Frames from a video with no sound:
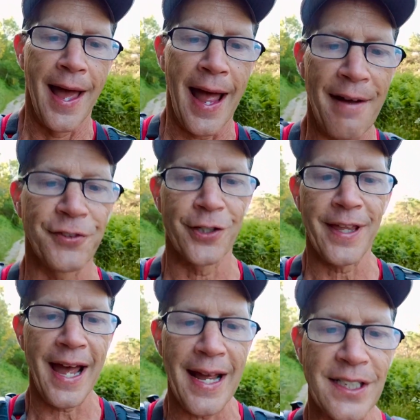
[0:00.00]
After
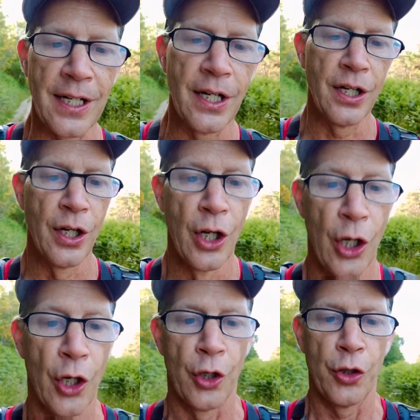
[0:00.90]
that,
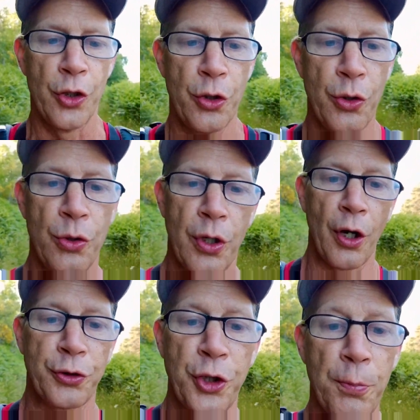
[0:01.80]
you
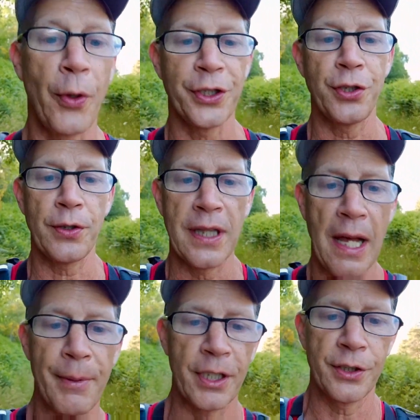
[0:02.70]
go 2.2
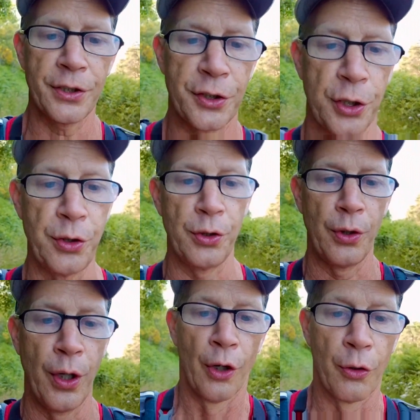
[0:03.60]
kilometers
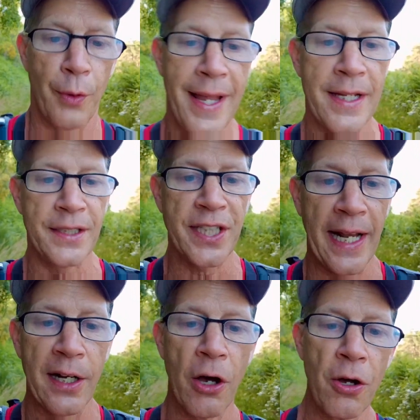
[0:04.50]
to Rey
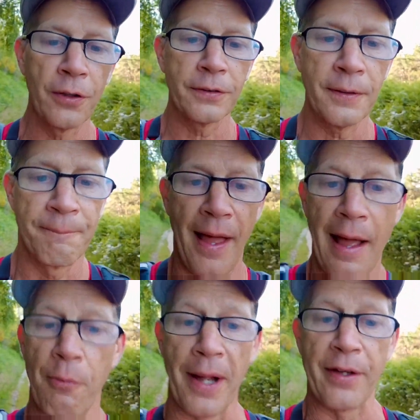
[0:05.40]
Telon,
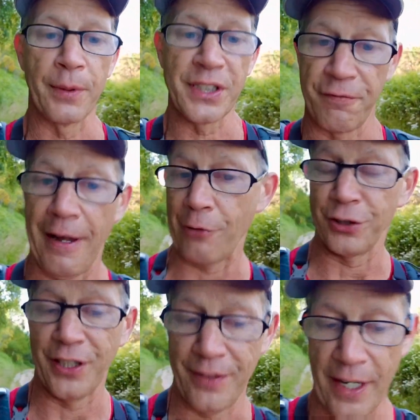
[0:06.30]
where there was a
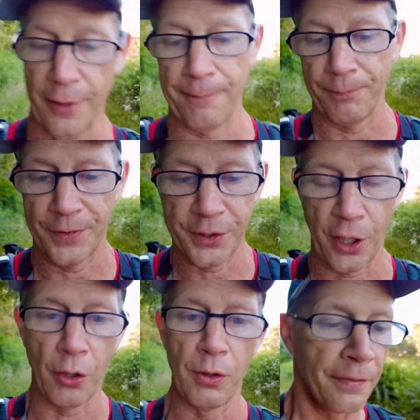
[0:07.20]
fountain there.
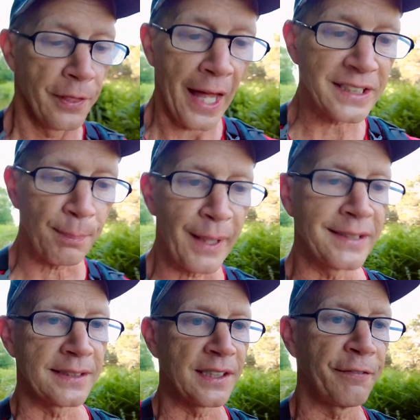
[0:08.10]
So lots of
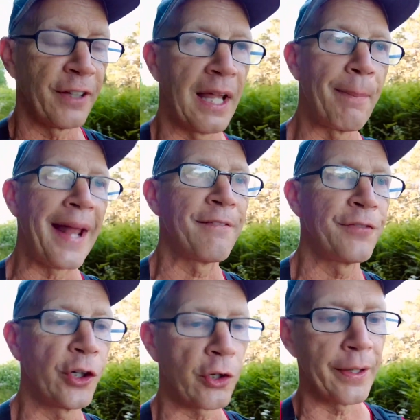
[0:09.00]
places to fill up. And if
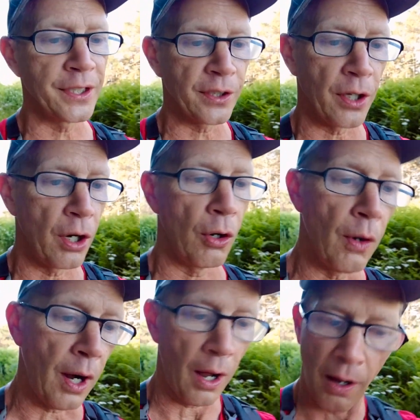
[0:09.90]
you're going to go
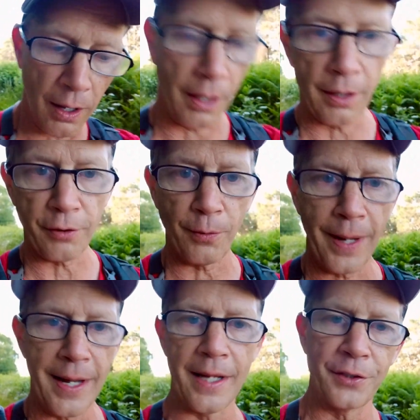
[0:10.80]
all the
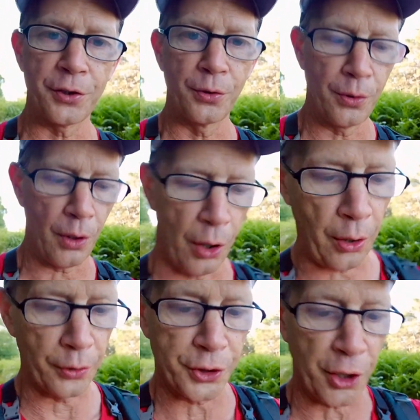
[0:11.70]
way to
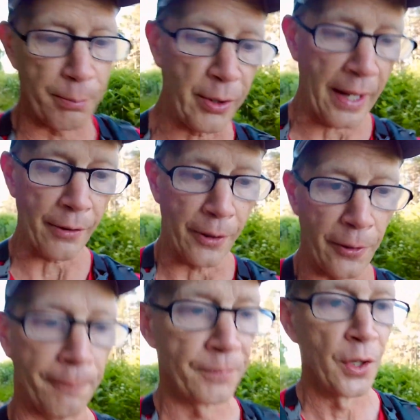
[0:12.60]
O
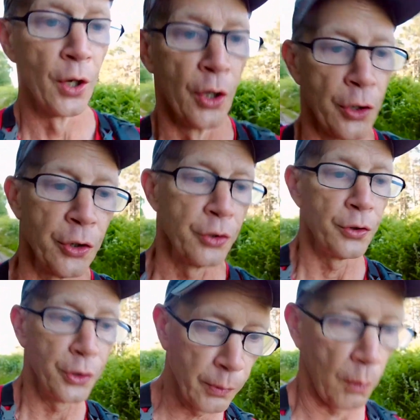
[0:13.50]
Cebreiro,
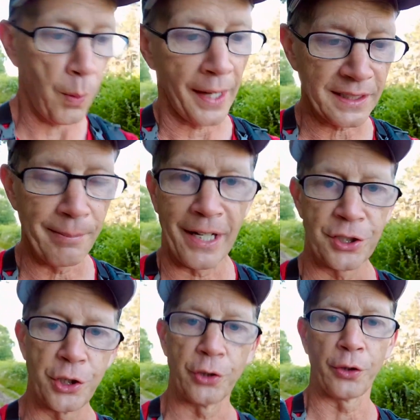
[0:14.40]
you will want to make
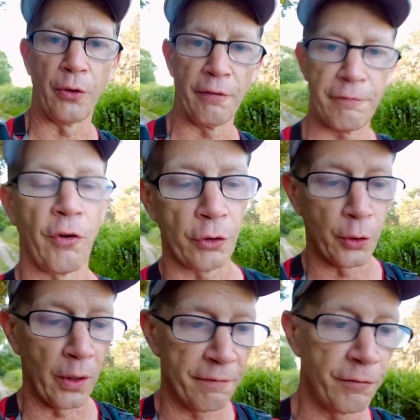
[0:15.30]
sure you
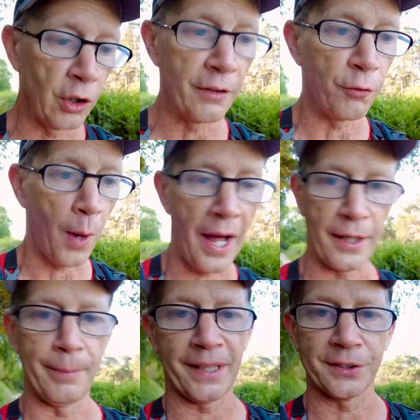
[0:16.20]
are full of
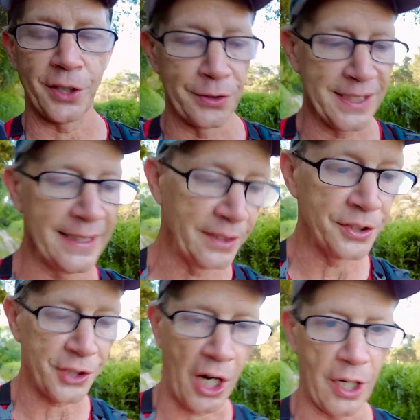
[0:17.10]
water because those
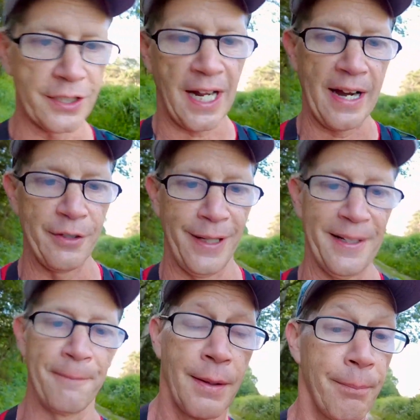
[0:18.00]
hills are tiring.
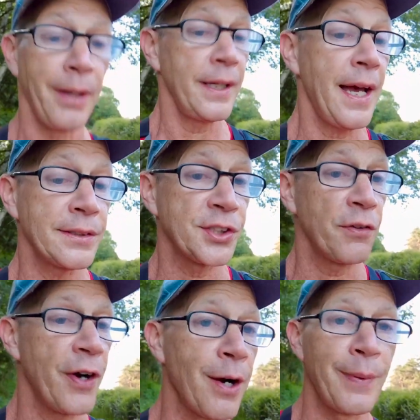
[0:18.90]
But yet, so
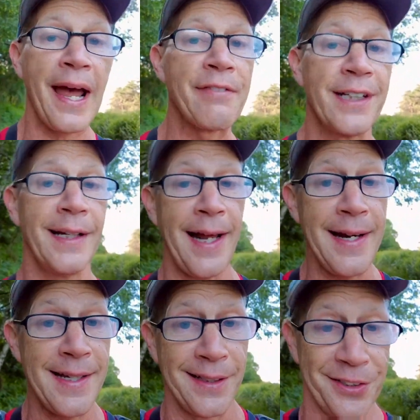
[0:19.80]
far we haven't hit
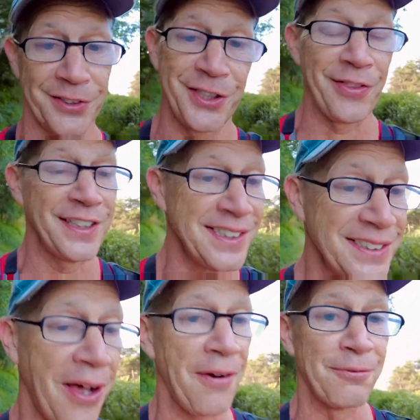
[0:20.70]
any hills. So this is
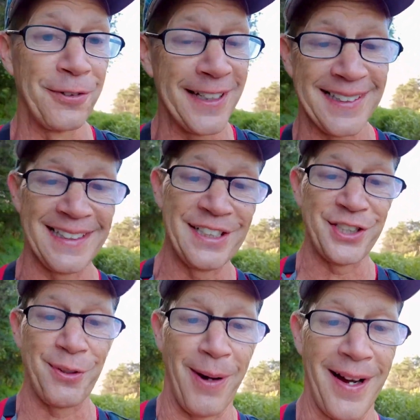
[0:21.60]
all really
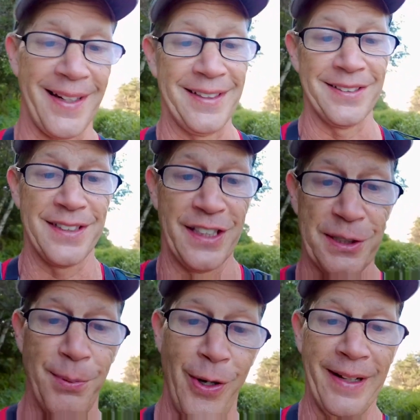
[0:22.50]
easy walking to this
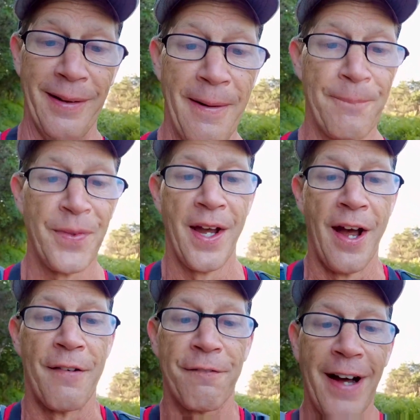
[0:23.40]
point.
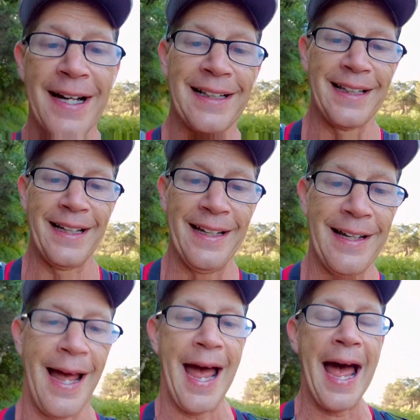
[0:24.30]

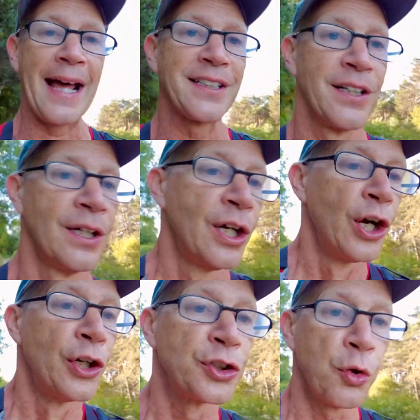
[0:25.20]
Finally, at
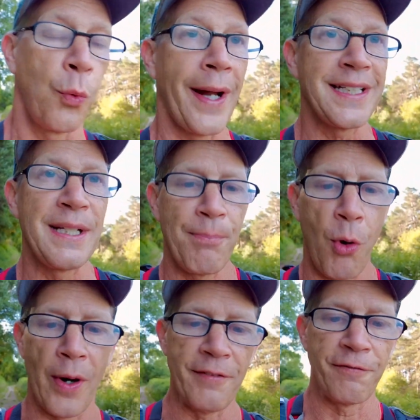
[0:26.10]

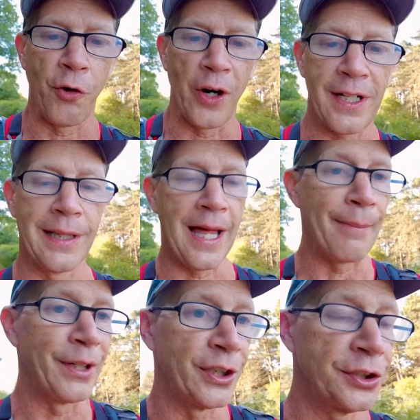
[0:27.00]
20.4
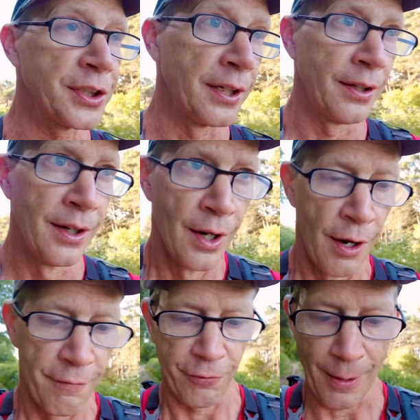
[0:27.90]
kilometers
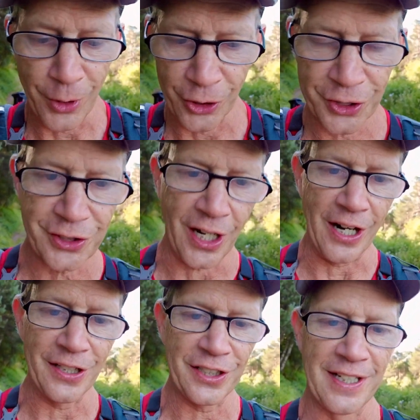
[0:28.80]
from your
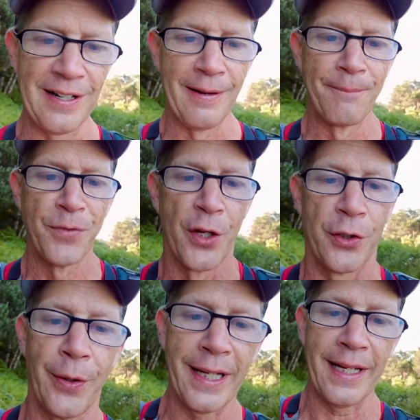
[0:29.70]
start,
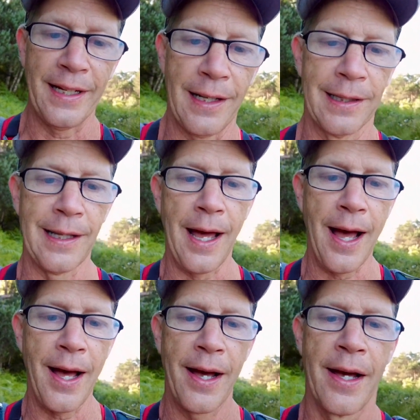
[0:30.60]
you hit
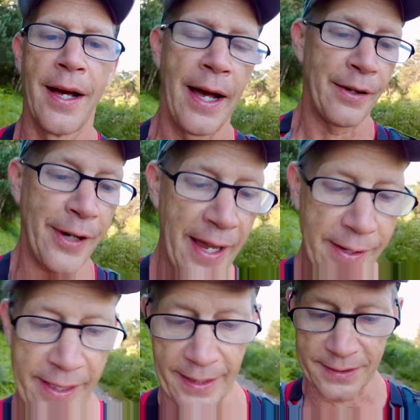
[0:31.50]
La
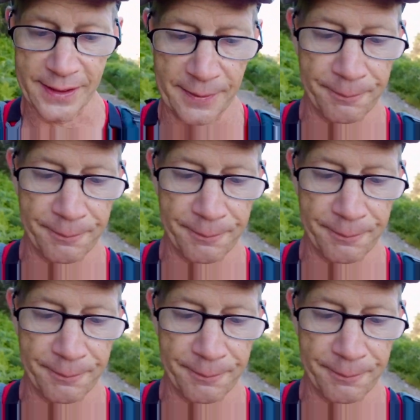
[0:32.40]
Herrerias.